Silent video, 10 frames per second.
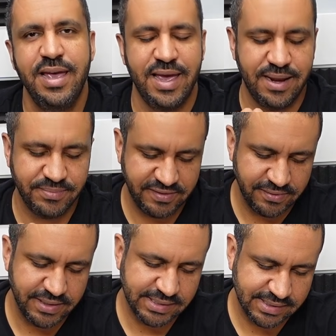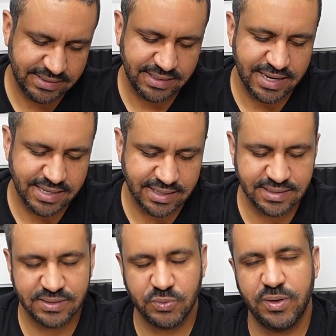And I'm serious in saying that
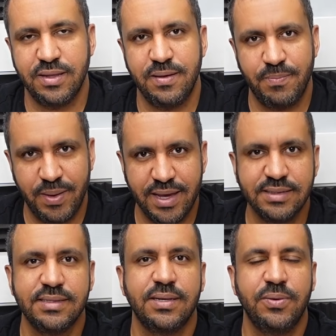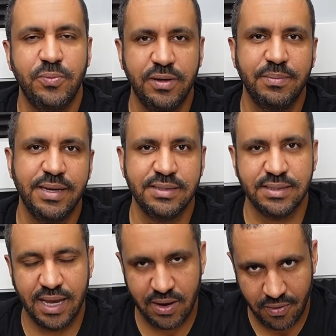this is one of the best
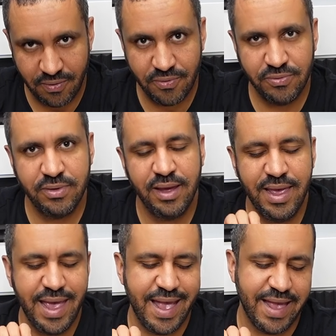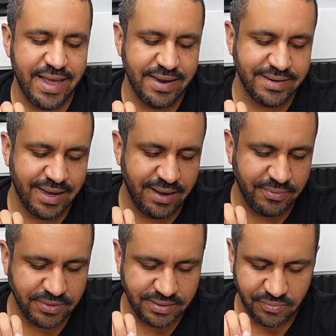wheelbases I own, and I
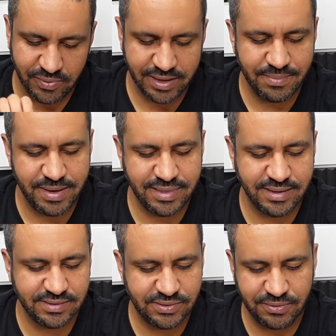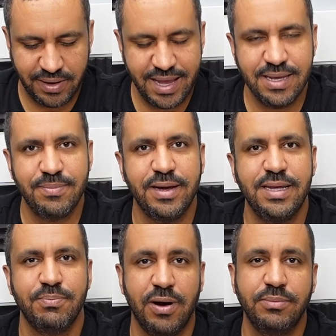would recommend this to
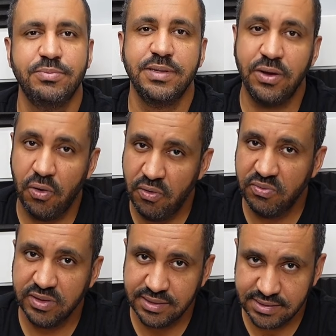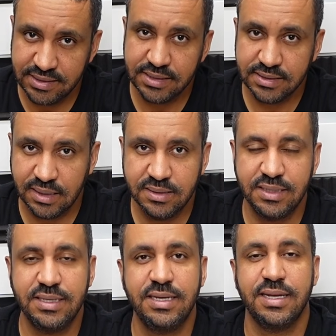anybody, probably over the
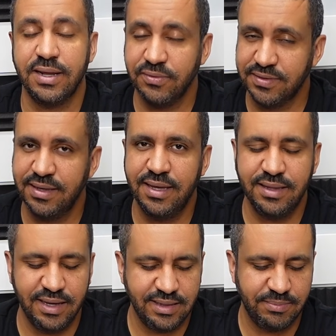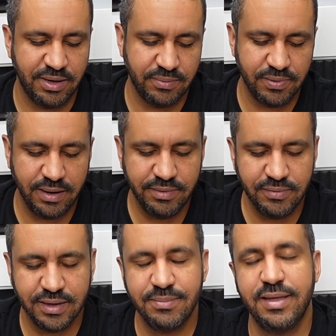CSL-DD. And I don't say that lightly, but I would probably
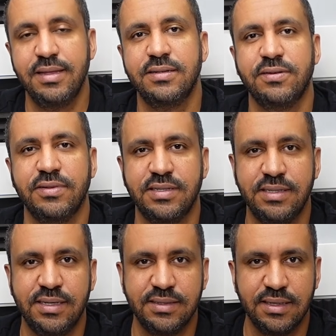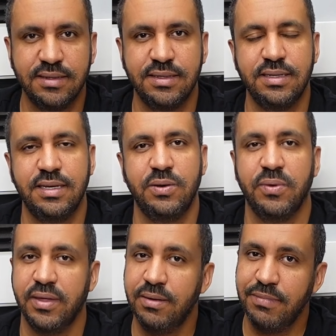recommend this over the CSL-DD
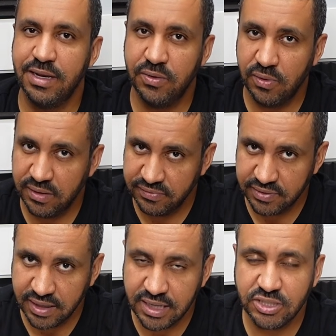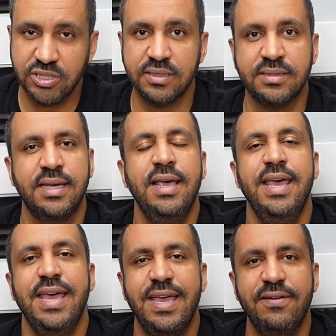without many qualifications
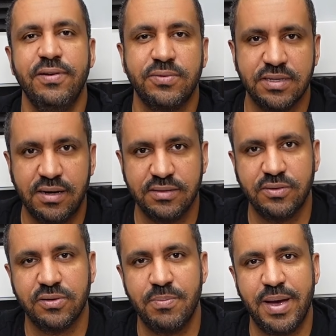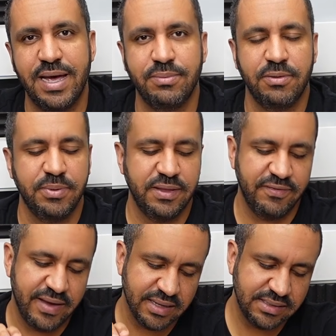if it was console compatible. But the
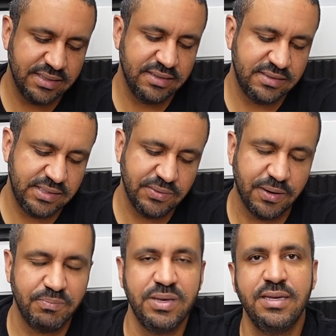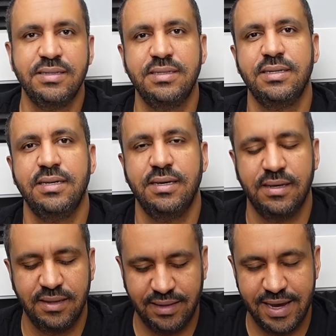fact is, you are
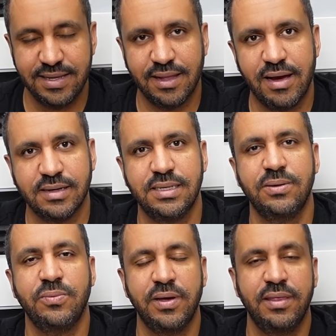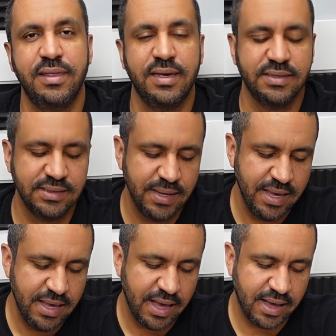PC landlocked with this
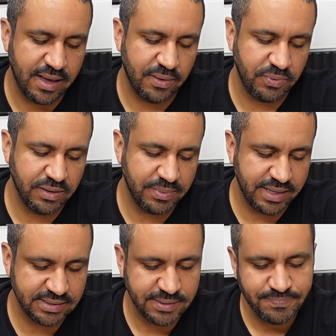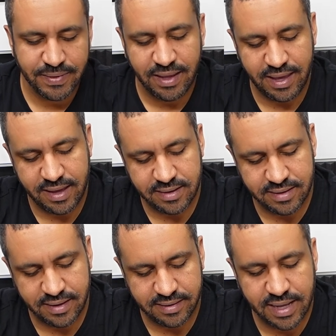wheelbase, and
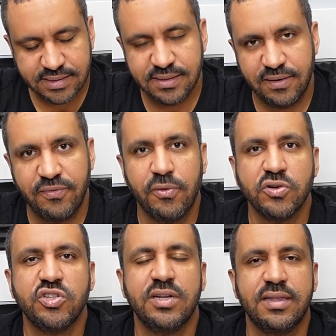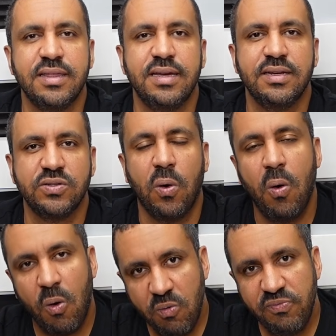that's an unfortunate thing. So
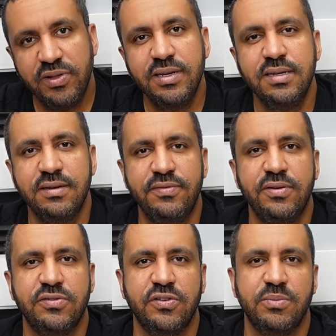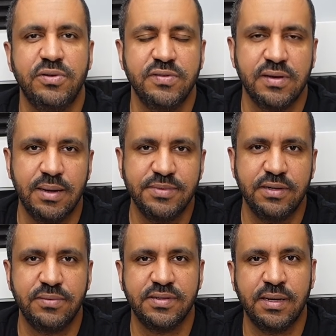hopefully in the future, future Moza comes
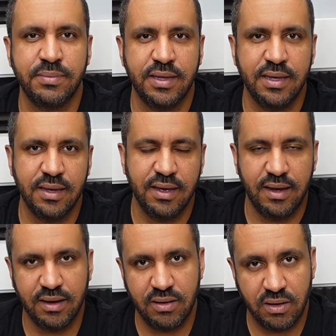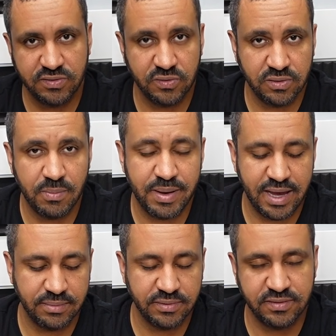out with something console
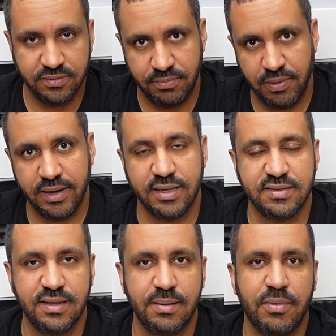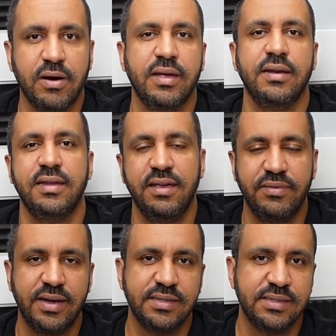compatible to break into that market and give
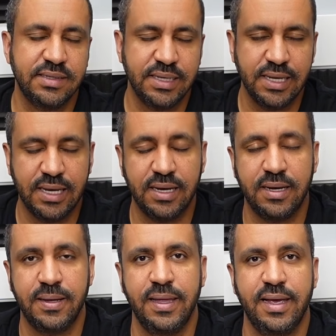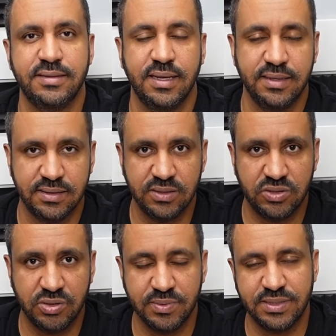us as
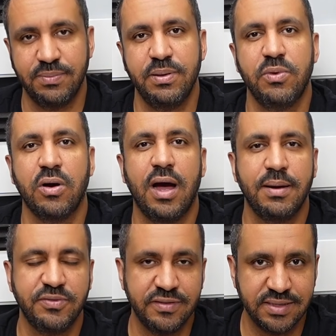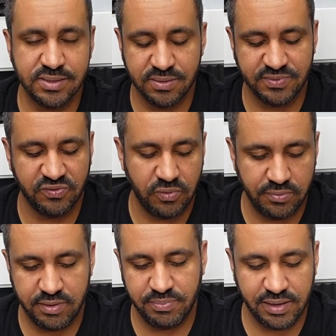consumers a bit more options in terms of what
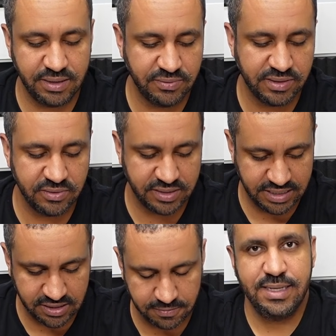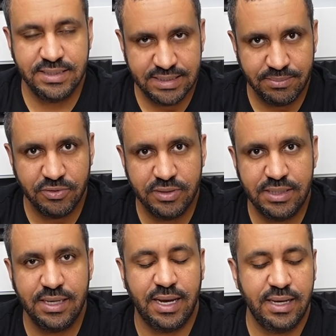we play with their gear. In
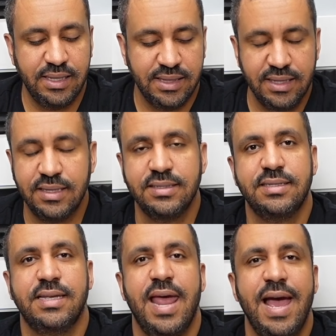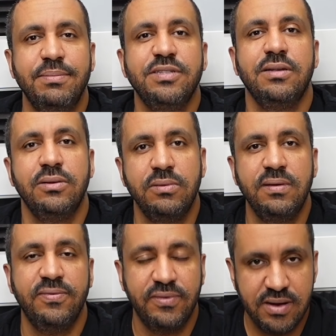summary, I think this is an absolutely
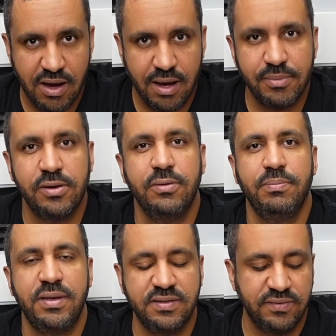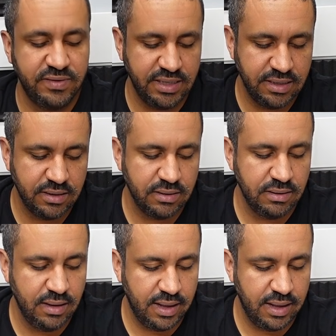phenomenal piece of gear.